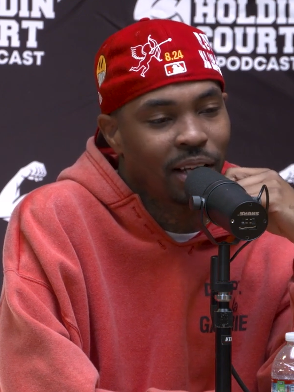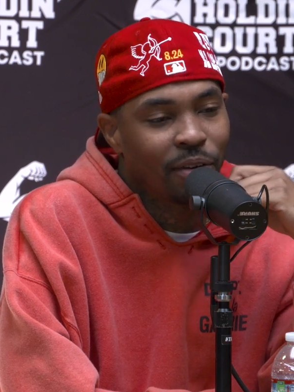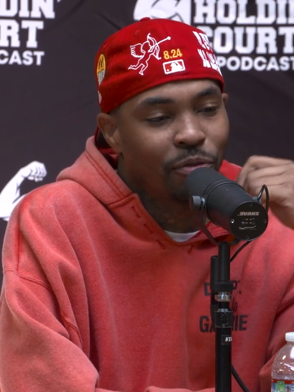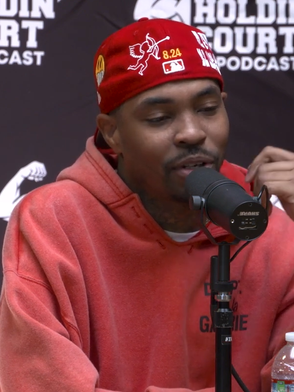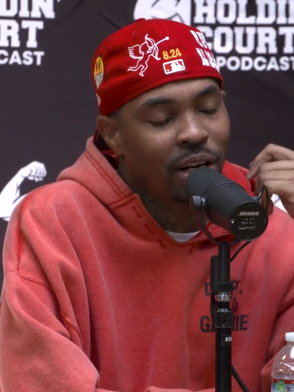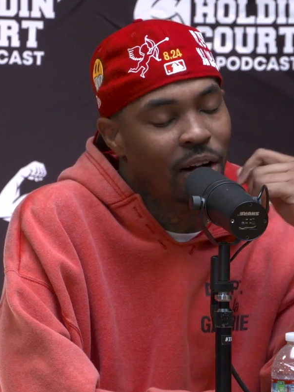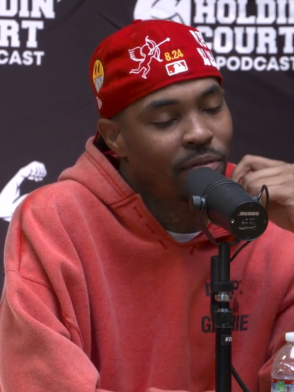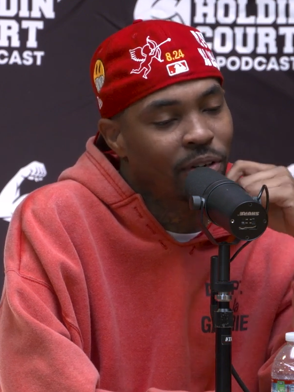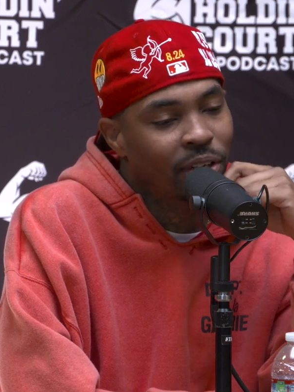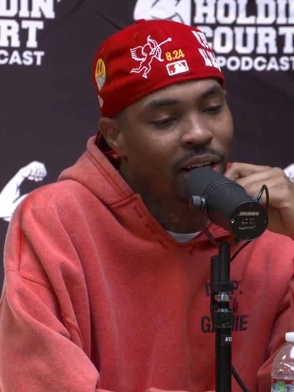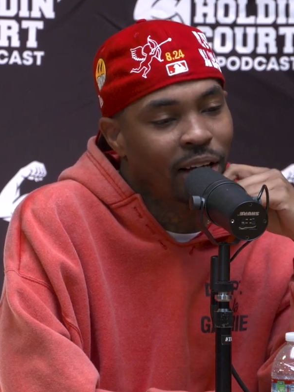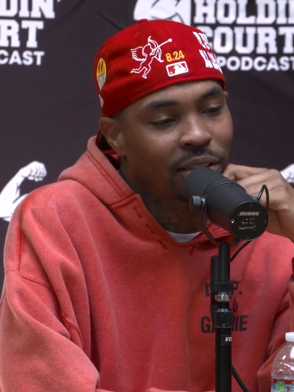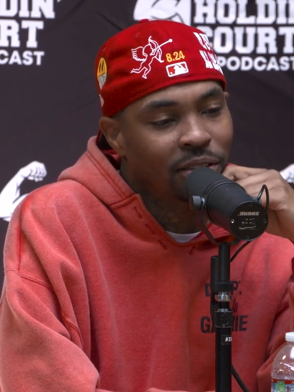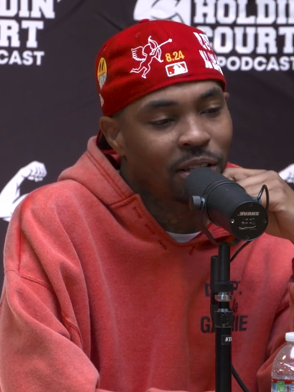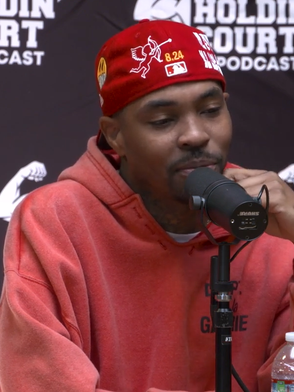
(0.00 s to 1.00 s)
Whatever
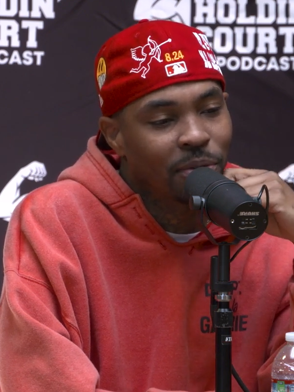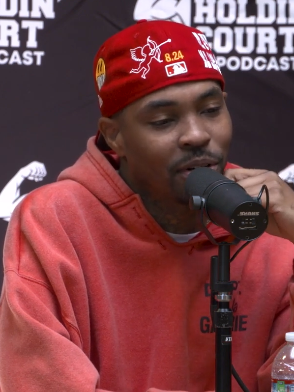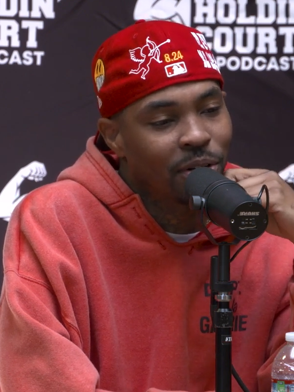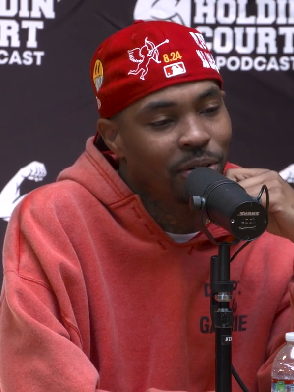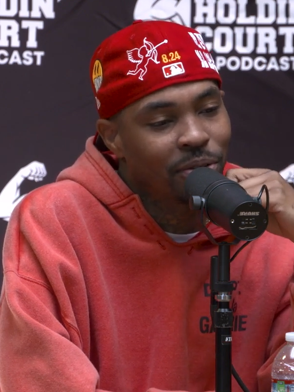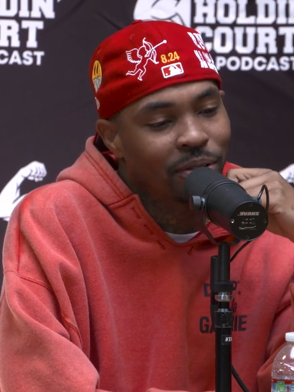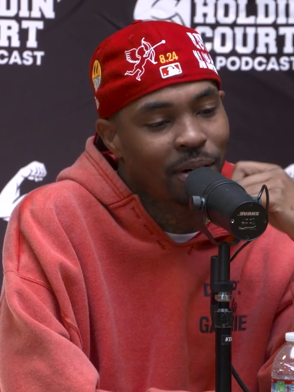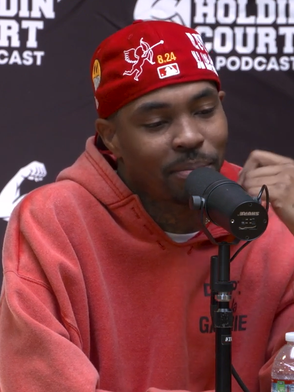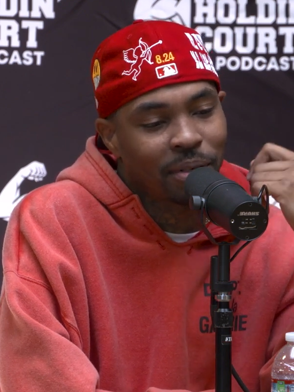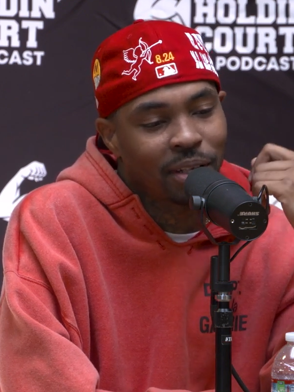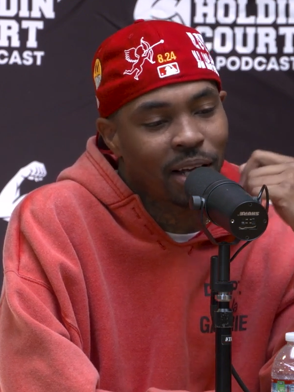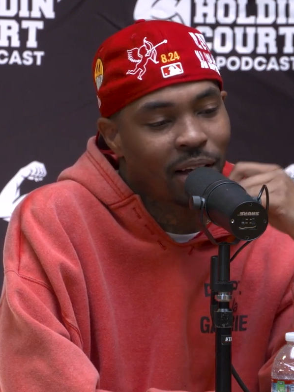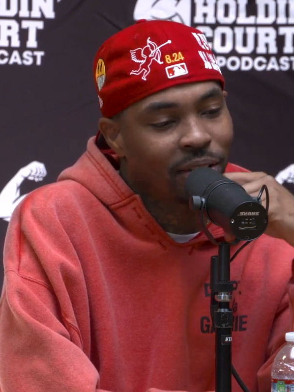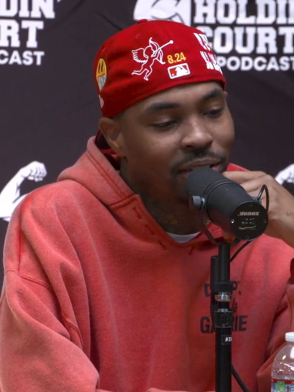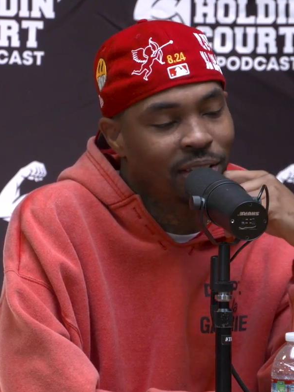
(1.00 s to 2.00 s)
guests come on, I'm
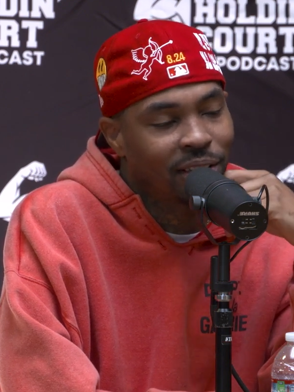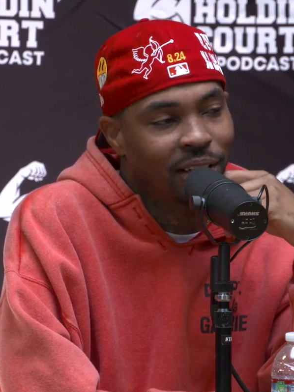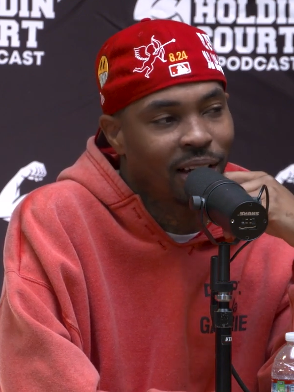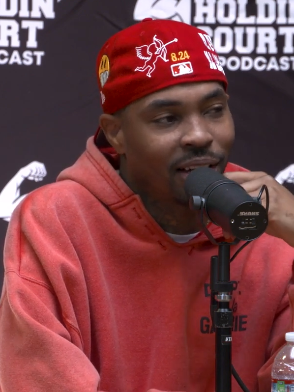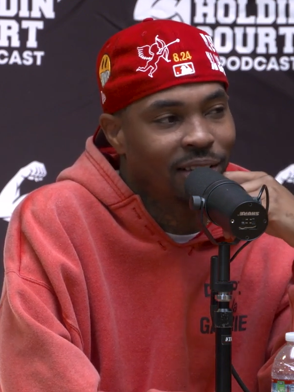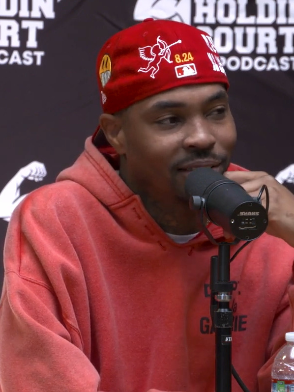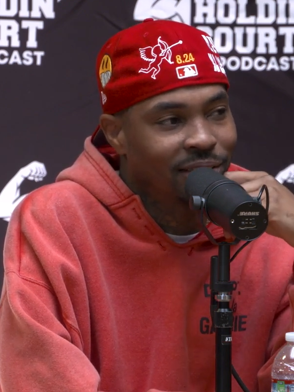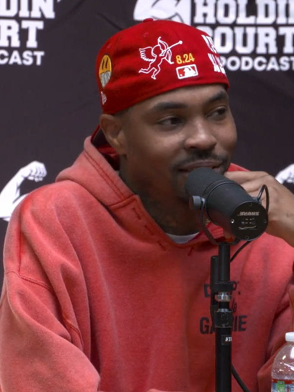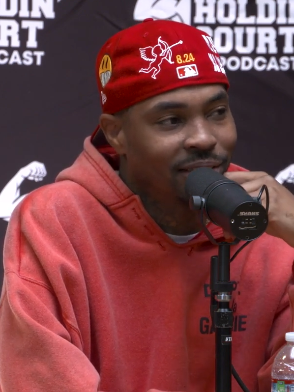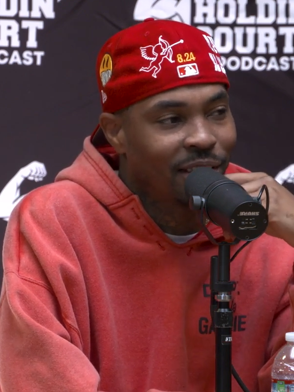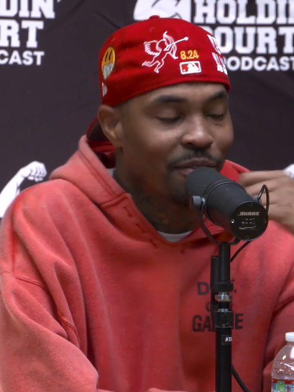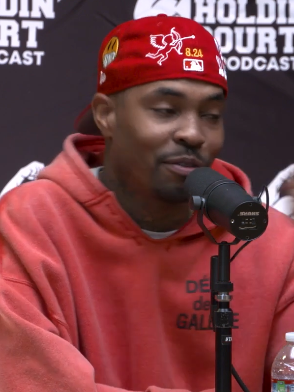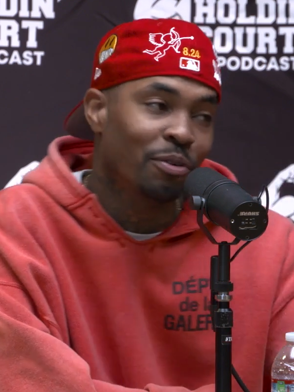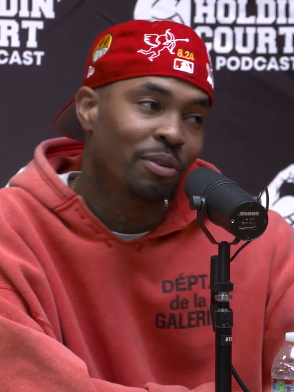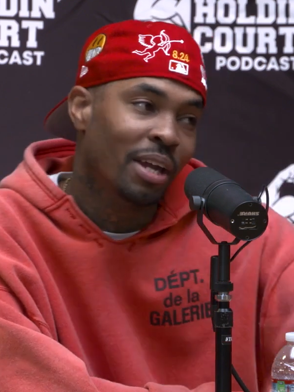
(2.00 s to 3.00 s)
clowning the guests. Yeah.
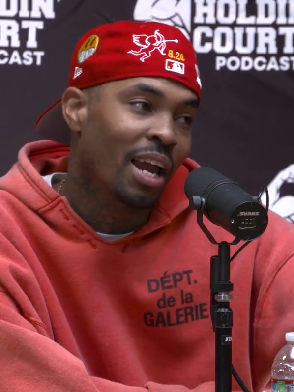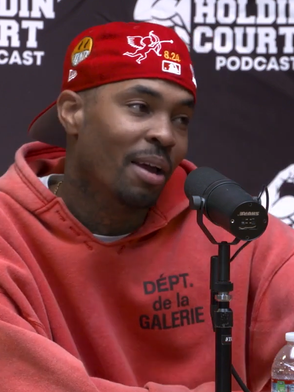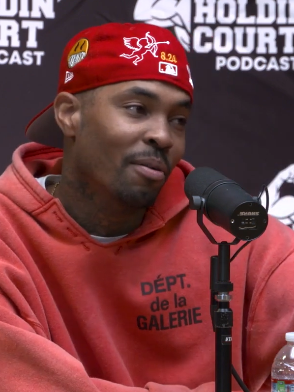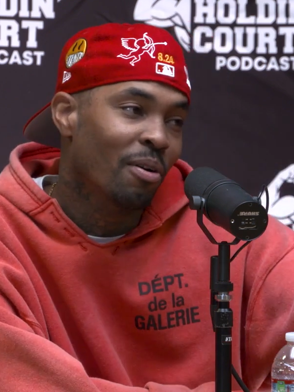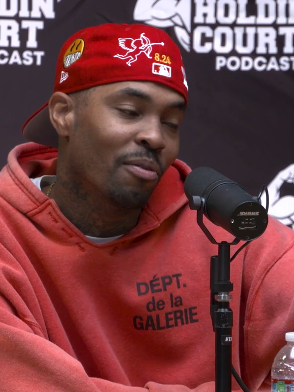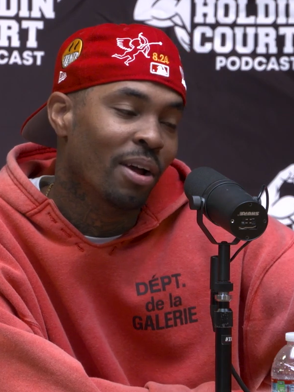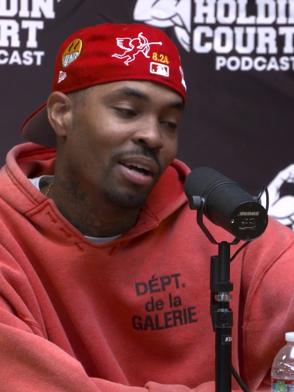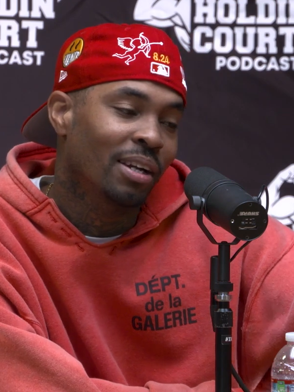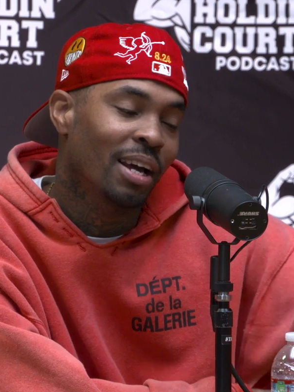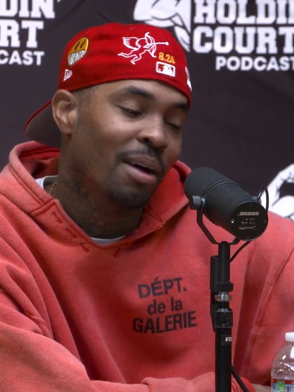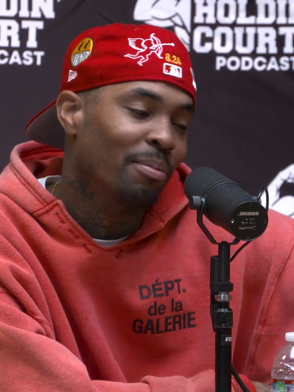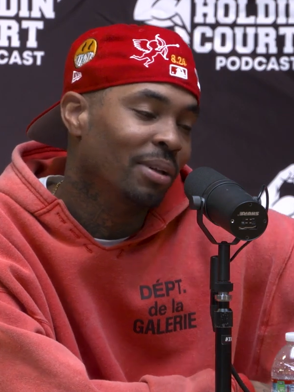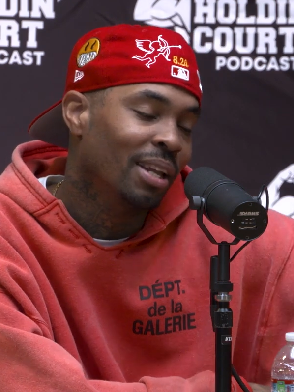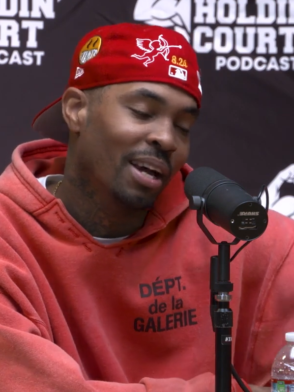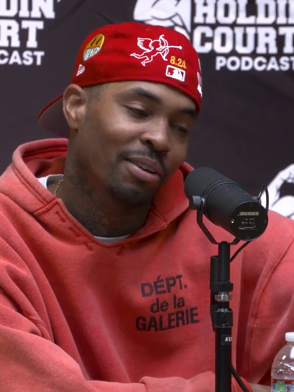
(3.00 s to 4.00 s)
If you came on right now, I'm
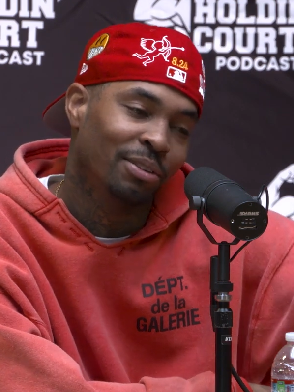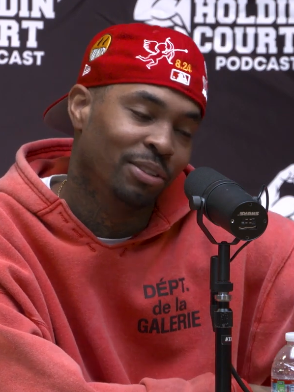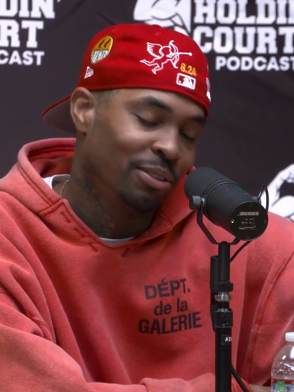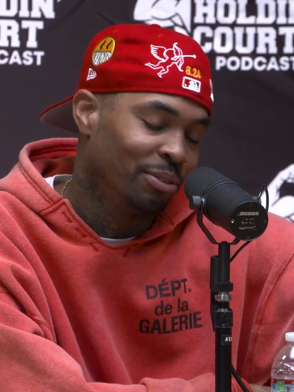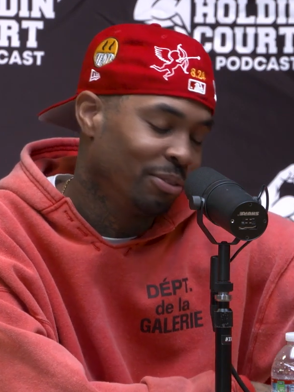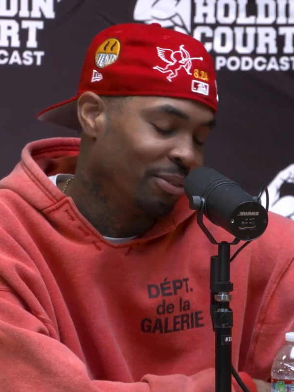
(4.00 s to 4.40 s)
clowning you.